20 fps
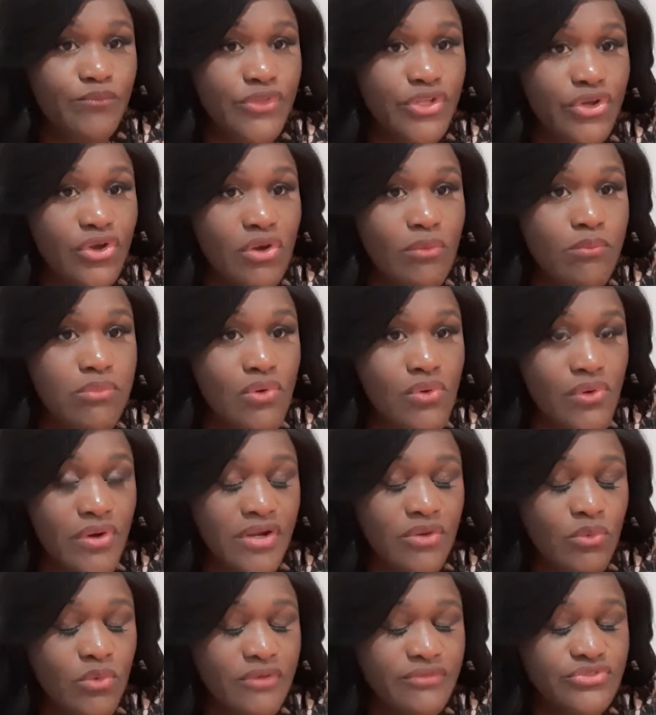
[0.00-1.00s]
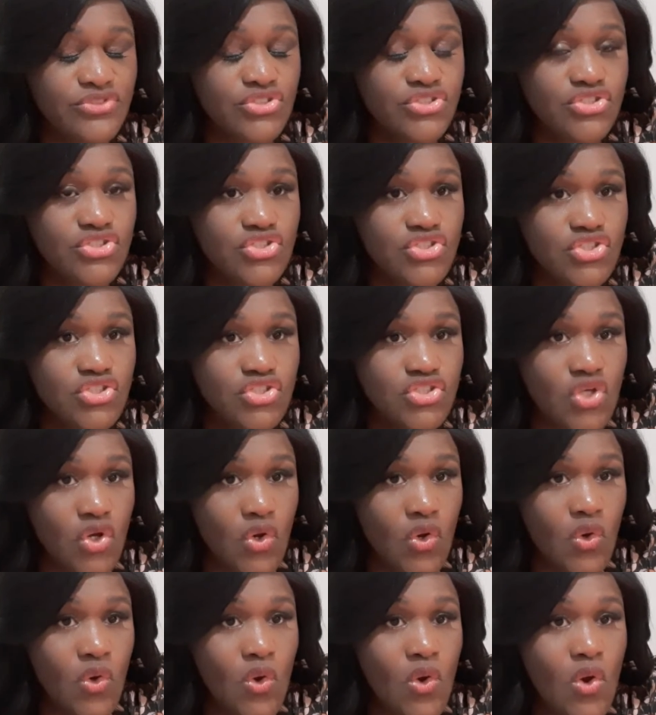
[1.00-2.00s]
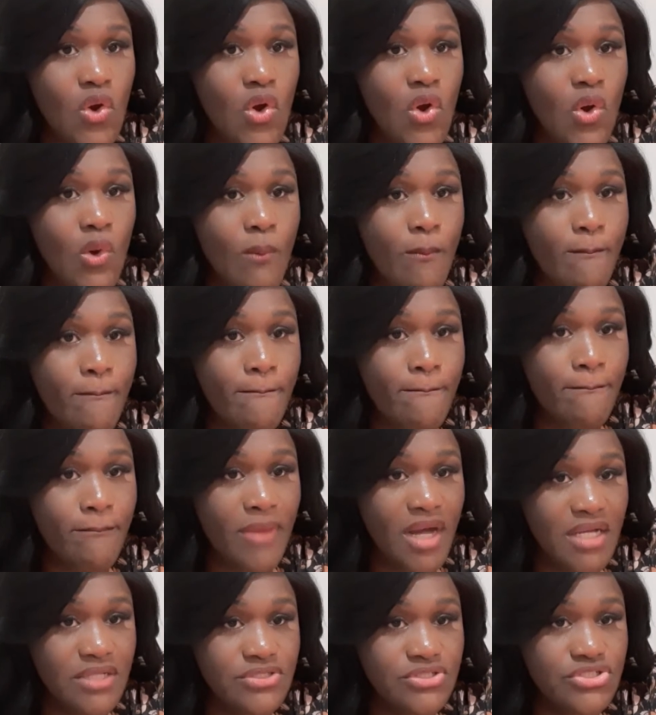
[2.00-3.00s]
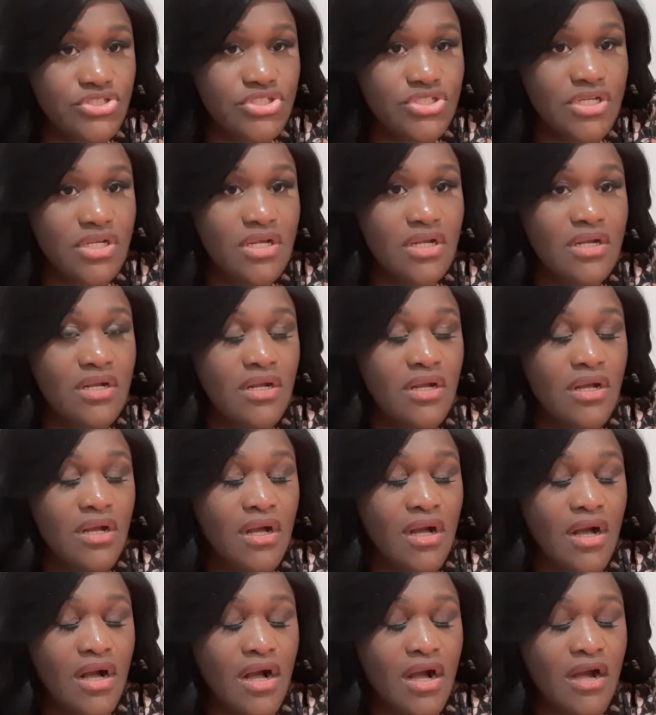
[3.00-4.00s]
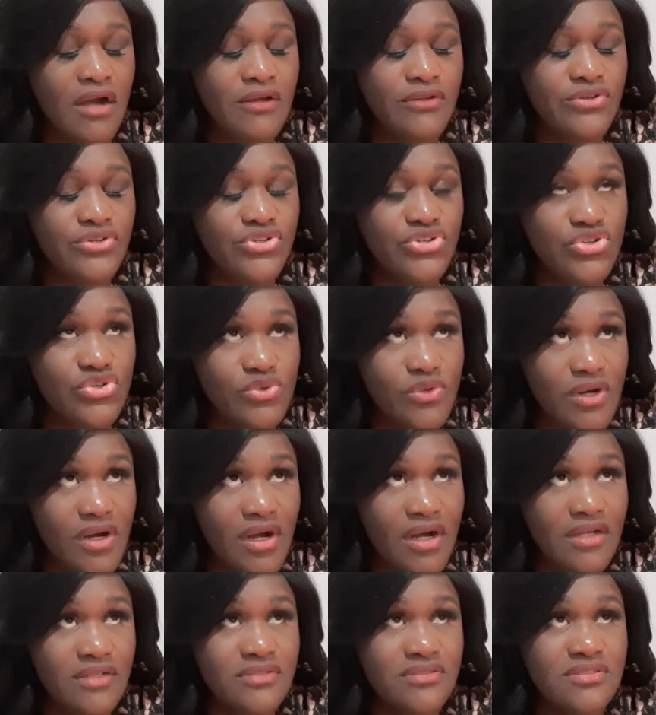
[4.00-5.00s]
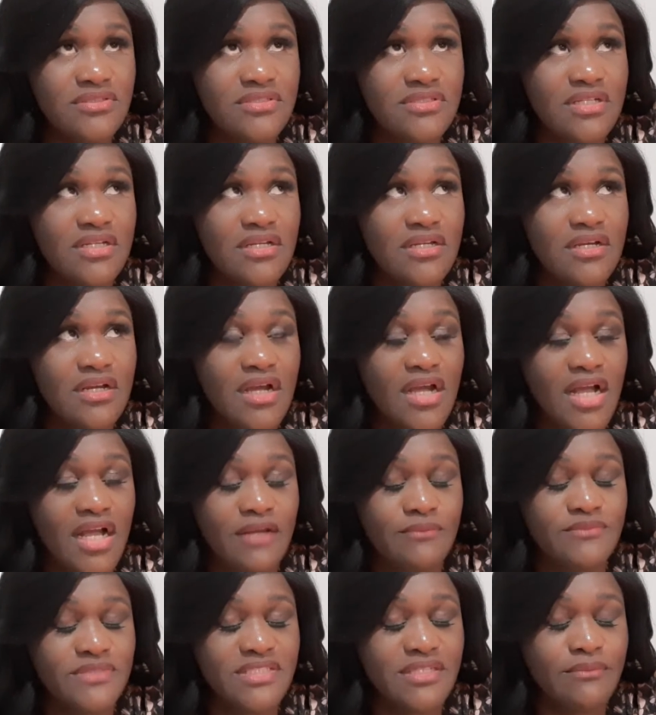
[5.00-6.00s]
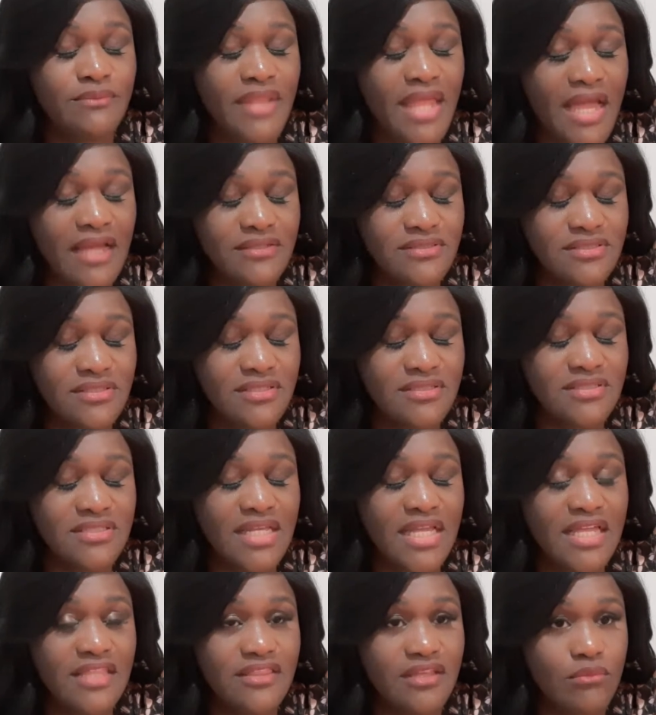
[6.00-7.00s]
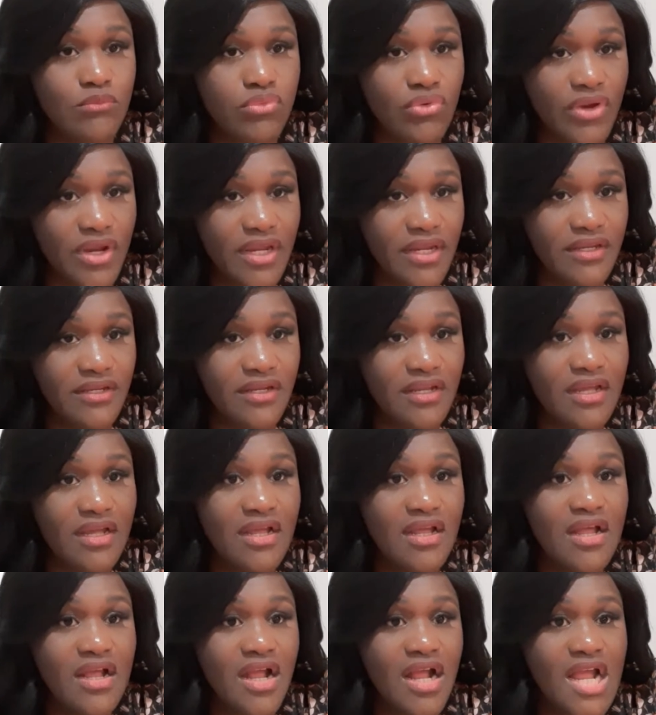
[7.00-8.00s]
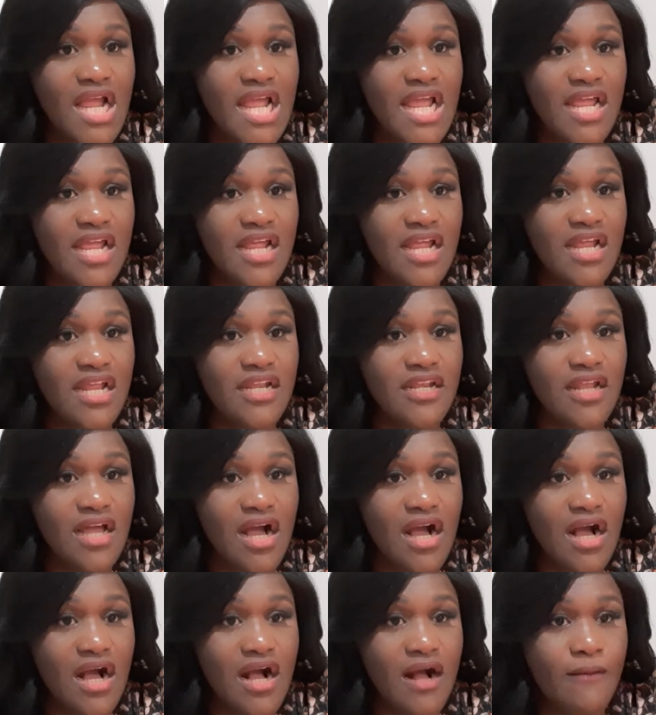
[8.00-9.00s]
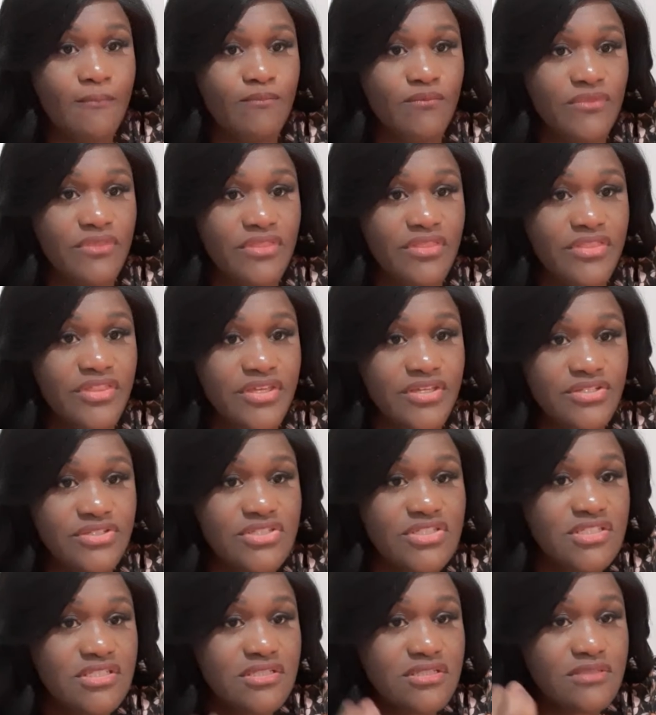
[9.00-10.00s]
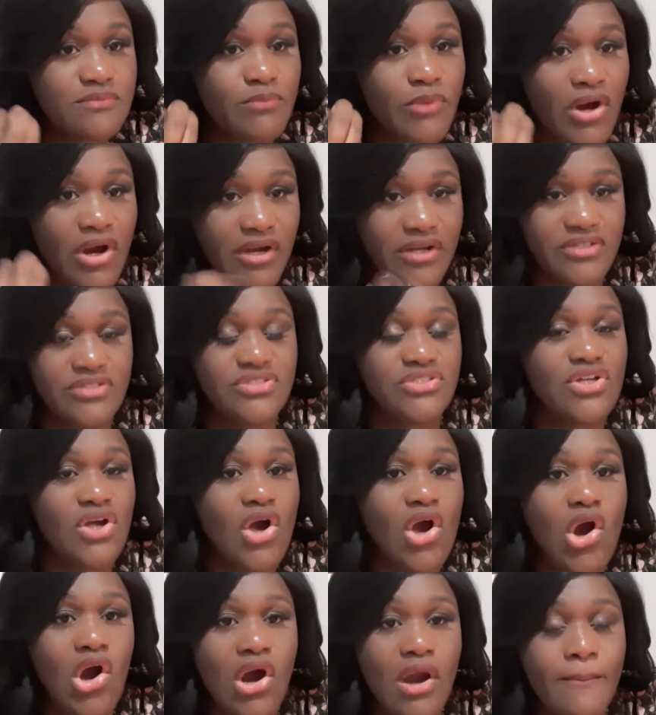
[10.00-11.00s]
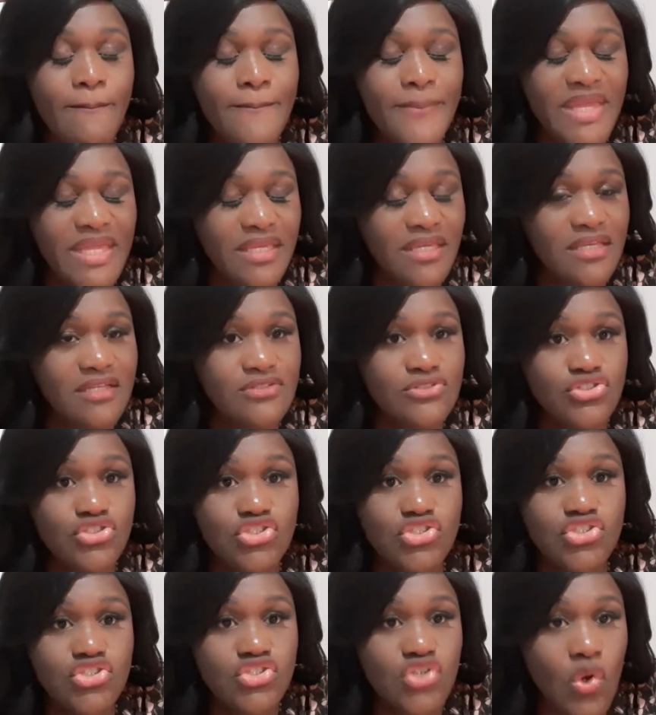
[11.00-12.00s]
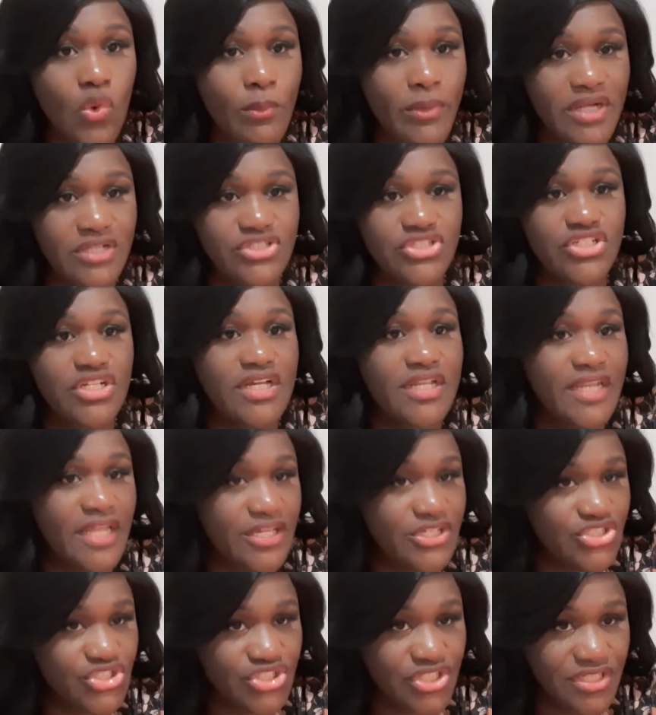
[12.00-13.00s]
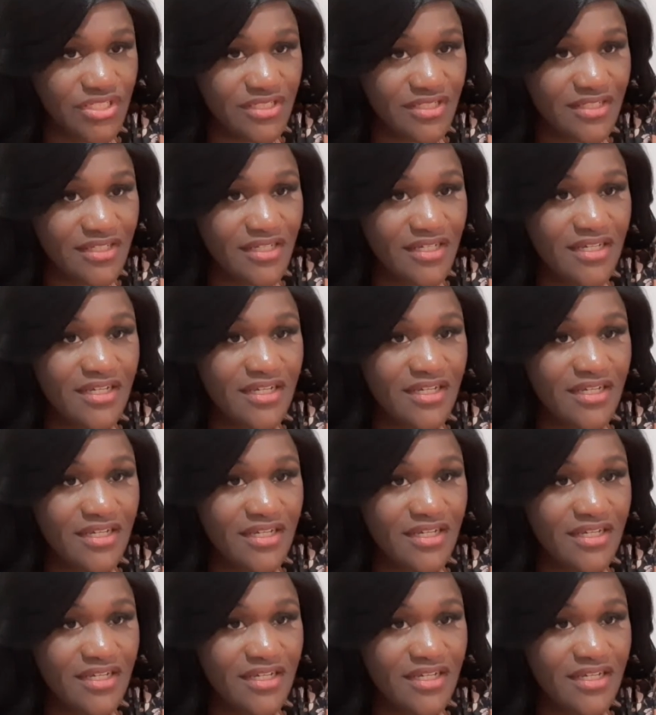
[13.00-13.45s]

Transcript: They are born with so much neurons, synapses in the brain, and these sparks are making so much connection.